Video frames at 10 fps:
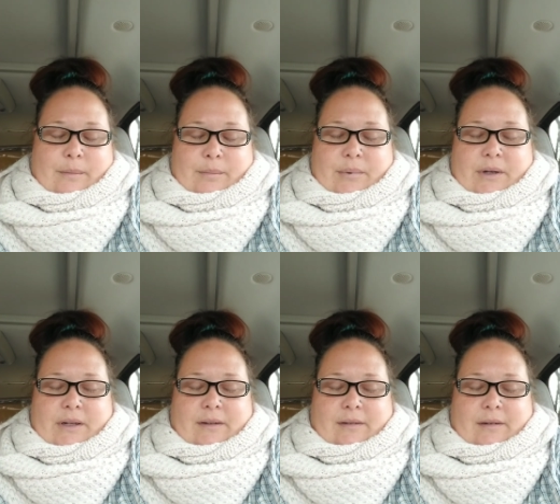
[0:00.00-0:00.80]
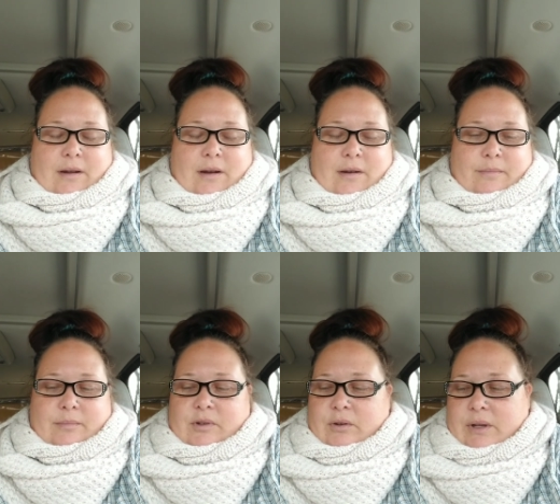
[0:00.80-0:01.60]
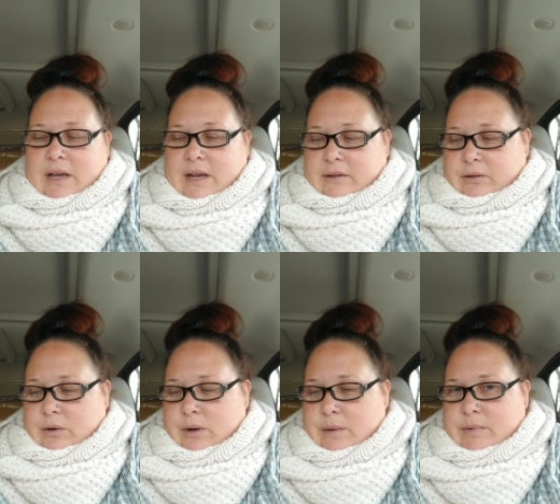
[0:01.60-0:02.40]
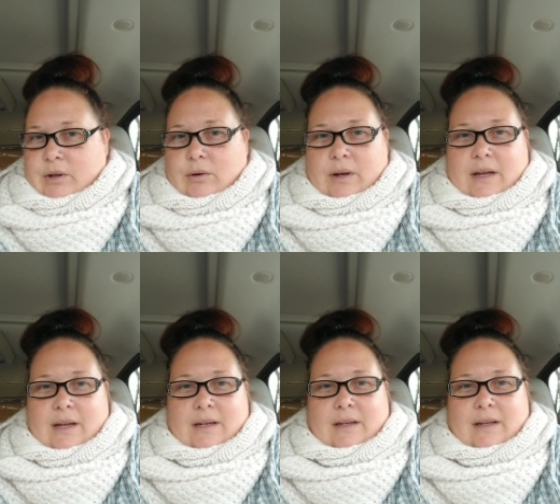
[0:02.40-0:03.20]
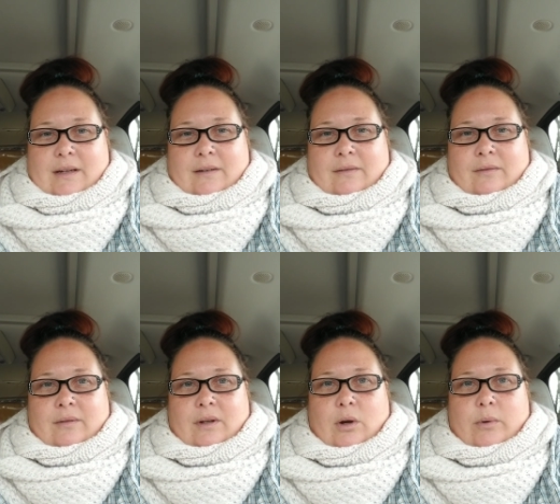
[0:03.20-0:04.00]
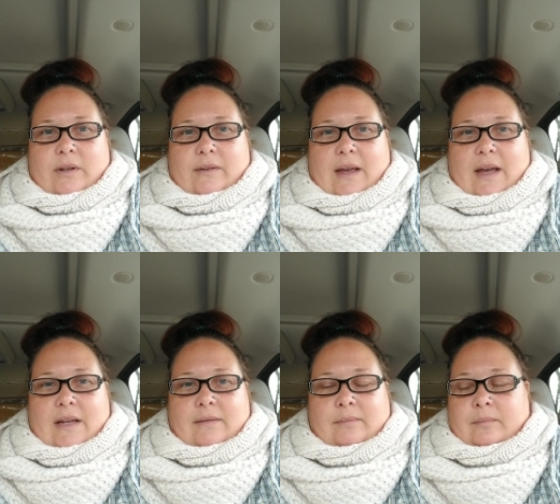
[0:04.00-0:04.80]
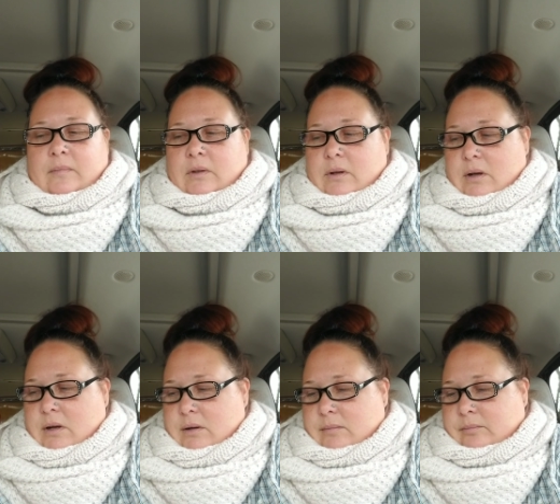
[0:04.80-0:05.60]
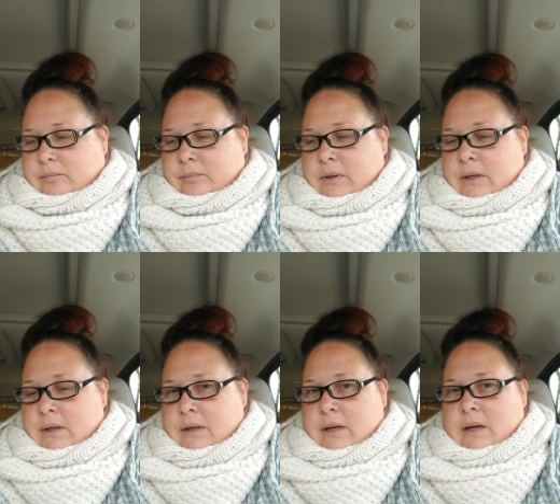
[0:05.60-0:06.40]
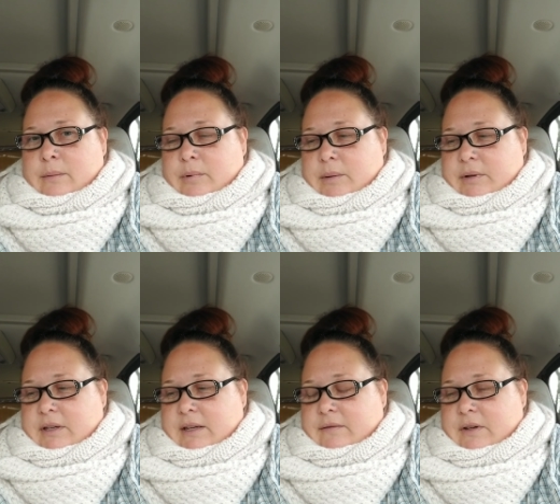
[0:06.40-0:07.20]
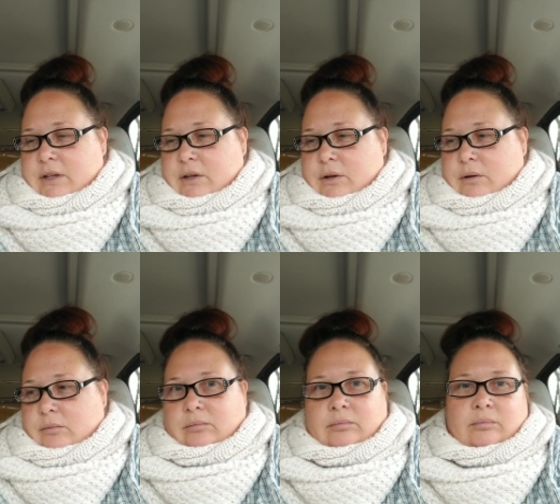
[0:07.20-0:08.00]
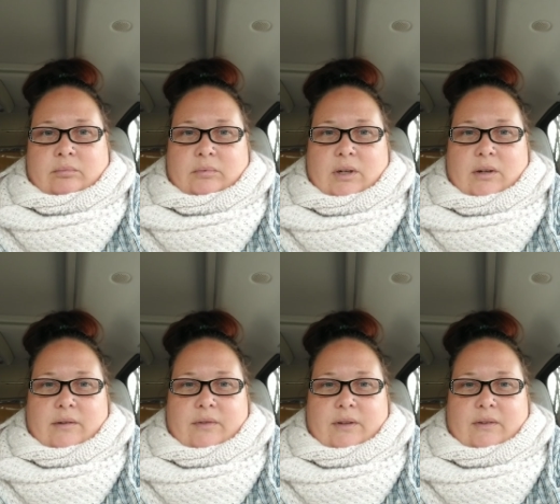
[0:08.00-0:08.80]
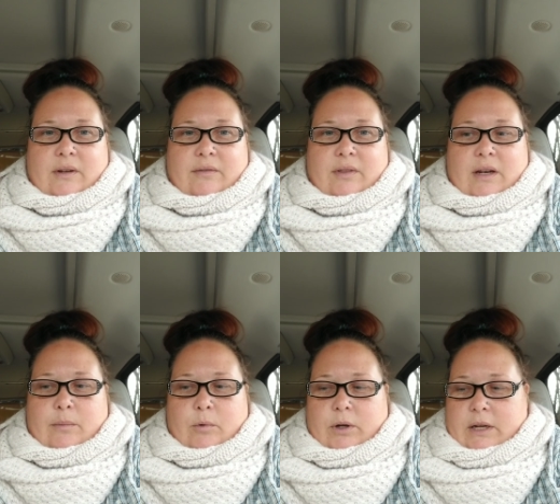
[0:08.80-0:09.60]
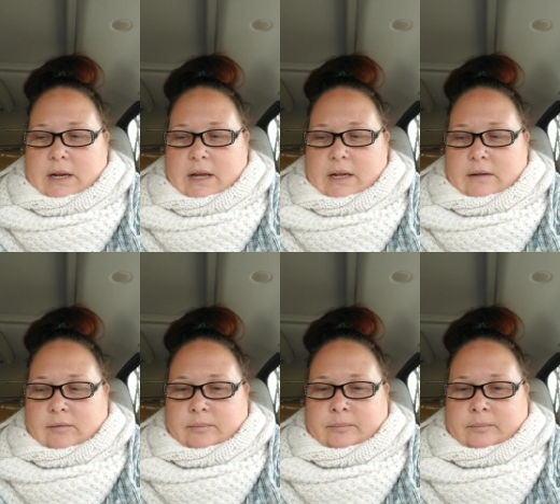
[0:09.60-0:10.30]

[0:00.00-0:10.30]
But, so yeah, so I'm gonna go ahead and go inside, probably take video of the stuff that I'm working on,